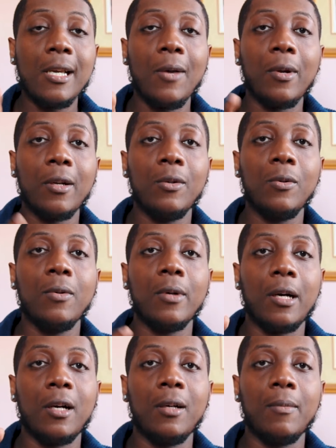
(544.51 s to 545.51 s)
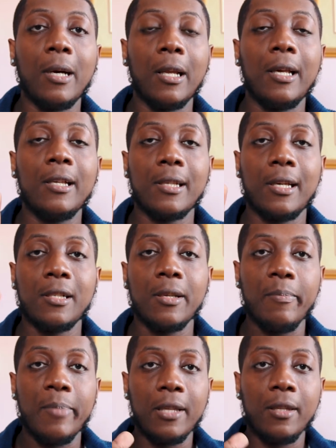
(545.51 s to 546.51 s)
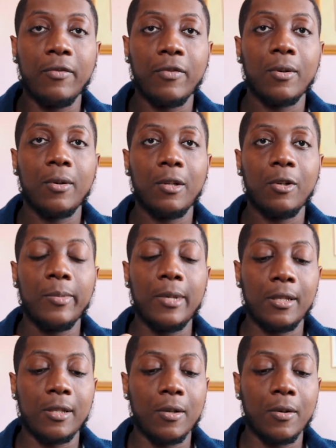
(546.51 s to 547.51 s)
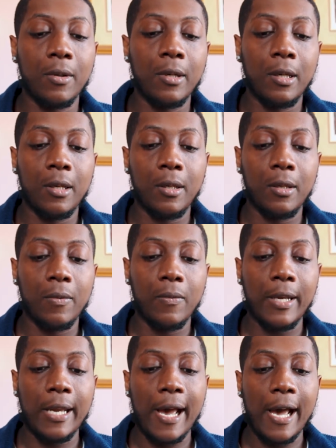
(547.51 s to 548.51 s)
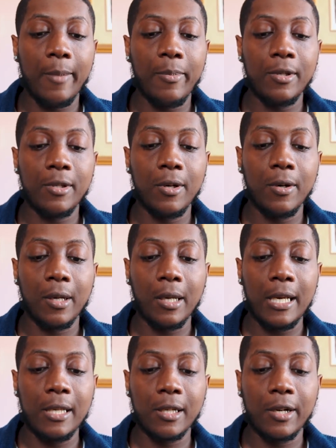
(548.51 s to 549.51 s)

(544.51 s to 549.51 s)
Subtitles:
thing I want to do, my lens likes to bend the photo a little bit, so when that happens, you go to lens